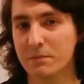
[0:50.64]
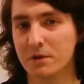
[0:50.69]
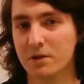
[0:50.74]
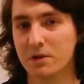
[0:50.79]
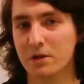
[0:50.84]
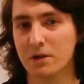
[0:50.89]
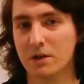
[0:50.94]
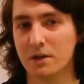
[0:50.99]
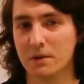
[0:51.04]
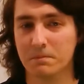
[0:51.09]

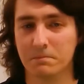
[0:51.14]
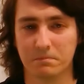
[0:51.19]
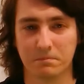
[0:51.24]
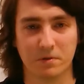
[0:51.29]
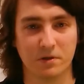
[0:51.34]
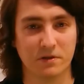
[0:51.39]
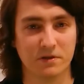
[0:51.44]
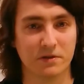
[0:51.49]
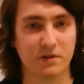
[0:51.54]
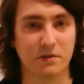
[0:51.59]
McCullough
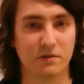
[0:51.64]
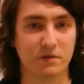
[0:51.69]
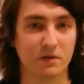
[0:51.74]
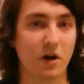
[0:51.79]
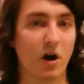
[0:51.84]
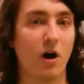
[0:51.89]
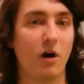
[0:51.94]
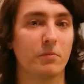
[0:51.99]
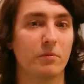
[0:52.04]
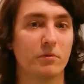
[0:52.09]
has done
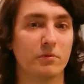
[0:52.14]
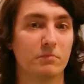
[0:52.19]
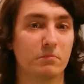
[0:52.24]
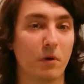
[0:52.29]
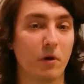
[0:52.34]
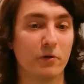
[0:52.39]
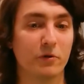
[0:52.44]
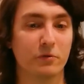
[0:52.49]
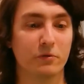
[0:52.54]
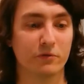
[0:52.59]
cardboard
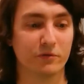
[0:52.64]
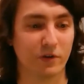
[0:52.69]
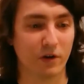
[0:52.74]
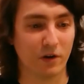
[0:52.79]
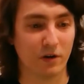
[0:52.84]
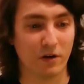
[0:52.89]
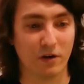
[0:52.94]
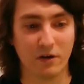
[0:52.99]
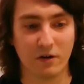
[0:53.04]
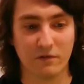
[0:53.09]
models
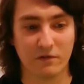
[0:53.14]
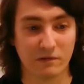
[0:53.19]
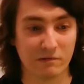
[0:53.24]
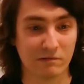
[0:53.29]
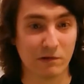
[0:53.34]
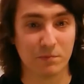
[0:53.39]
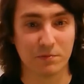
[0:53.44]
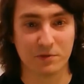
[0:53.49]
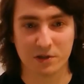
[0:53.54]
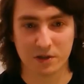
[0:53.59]
of
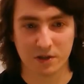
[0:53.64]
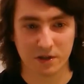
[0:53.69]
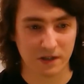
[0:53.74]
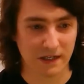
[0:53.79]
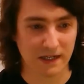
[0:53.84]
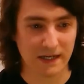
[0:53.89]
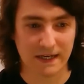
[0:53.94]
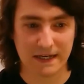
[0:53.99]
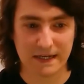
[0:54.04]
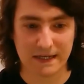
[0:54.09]
Eruption
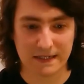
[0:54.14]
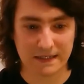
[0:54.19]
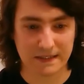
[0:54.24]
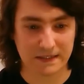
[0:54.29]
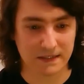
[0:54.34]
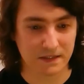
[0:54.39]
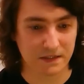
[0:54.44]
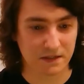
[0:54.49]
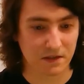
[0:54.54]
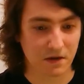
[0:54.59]

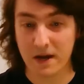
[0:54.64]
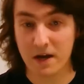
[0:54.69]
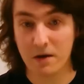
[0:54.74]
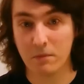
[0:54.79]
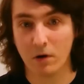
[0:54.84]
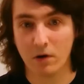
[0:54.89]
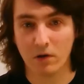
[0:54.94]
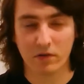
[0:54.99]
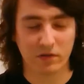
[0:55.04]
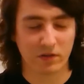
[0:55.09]
and
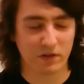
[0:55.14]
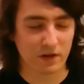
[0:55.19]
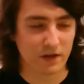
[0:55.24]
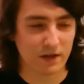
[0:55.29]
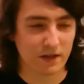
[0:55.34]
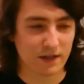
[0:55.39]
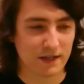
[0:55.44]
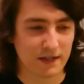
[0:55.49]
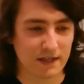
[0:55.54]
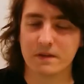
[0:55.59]
Behemoth.
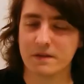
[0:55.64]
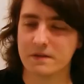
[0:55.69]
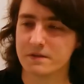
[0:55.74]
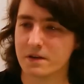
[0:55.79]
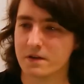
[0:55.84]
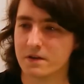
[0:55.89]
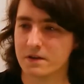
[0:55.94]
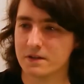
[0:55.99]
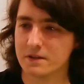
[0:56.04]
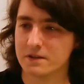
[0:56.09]
These
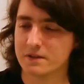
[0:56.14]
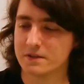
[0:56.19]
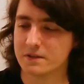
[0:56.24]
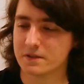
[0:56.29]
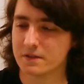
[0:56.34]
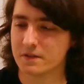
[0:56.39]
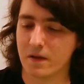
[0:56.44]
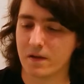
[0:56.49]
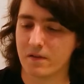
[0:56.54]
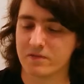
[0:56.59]

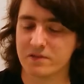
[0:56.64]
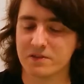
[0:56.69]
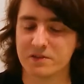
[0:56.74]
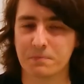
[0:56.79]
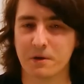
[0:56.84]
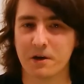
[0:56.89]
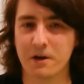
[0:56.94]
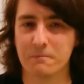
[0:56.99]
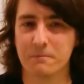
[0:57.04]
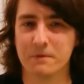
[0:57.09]
guys have
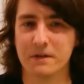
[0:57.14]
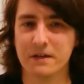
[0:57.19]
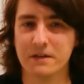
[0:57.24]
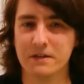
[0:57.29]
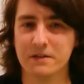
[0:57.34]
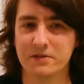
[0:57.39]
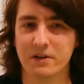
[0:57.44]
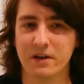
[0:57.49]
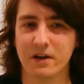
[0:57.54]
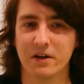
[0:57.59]
inspired me
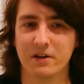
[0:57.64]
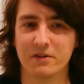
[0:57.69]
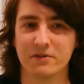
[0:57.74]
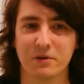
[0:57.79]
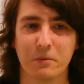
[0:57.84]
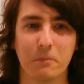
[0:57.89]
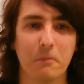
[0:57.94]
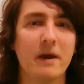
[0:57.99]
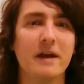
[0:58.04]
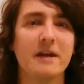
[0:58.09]

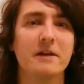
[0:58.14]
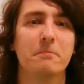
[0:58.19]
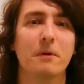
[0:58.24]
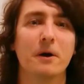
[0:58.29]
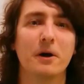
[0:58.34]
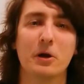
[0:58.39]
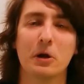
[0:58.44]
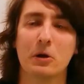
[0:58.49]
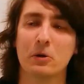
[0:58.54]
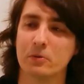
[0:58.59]
to make
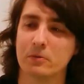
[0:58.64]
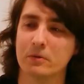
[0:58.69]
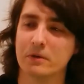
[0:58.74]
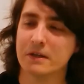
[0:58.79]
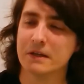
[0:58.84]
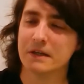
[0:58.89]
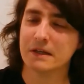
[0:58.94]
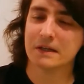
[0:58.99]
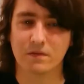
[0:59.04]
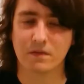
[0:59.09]
my own,
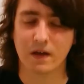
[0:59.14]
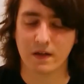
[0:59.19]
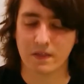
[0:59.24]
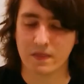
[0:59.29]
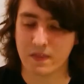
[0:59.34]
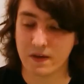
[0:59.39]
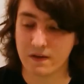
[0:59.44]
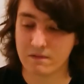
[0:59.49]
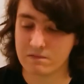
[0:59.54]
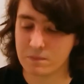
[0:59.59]

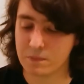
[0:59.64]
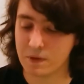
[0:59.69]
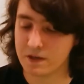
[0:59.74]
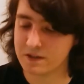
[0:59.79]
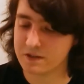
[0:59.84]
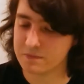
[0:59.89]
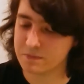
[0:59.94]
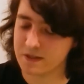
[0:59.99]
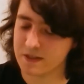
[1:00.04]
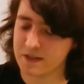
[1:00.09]
and that
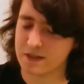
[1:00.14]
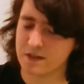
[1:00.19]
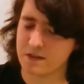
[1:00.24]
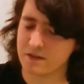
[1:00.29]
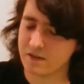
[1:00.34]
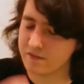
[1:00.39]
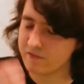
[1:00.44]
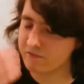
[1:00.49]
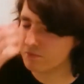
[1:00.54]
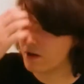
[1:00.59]
reminded me
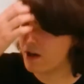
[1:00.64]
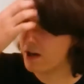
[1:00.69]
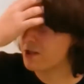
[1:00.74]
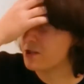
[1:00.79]
of my